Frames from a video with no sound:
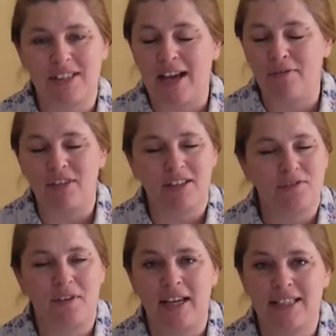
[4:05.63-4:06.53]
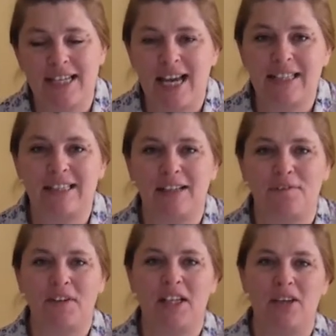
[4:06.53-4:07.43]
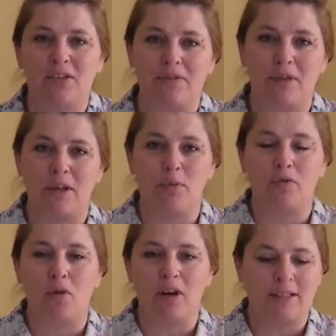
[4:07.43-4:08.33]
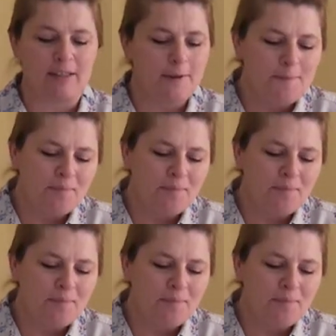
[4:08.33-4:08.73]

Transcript: have these fantastic videos available for us?